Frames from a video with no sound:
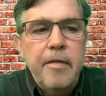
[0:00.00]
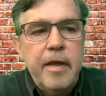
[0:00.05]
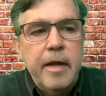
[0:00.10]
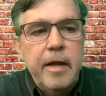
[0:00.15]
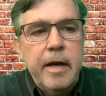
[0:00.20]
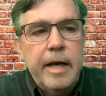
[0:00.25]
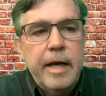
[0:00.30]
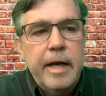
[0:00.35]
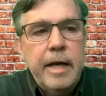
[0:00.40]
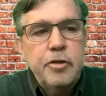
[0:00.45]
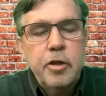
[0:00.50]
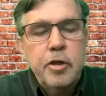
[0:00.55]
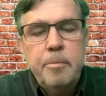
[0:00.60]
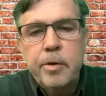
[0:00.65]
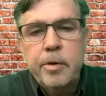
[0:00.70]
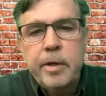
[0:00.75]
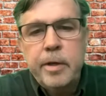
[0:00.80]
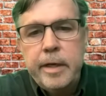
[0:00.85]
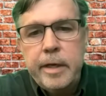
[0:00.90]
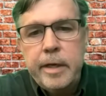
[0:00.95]
and then
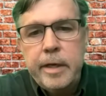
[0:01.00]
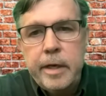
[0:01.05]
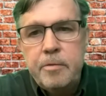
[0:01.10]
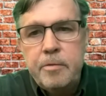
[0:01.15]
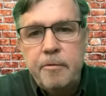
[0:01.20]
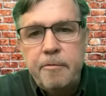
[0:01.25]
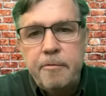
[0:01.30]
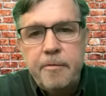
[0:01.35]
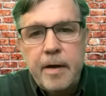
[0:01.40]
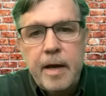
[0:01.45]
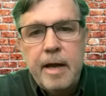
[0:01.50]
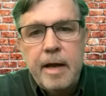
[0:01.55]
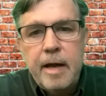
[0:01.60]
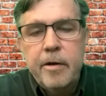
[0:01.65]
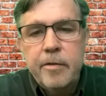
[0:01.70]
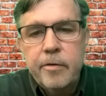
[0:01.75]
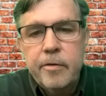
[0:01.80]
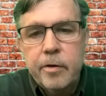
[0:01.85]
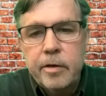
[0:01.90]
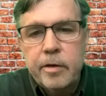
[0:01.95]
actually bringing in up to
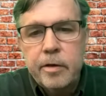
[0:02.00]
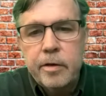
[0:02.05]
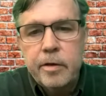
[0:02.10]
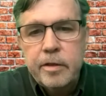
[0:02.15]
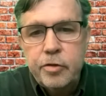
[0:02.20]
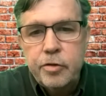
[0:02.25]
5 other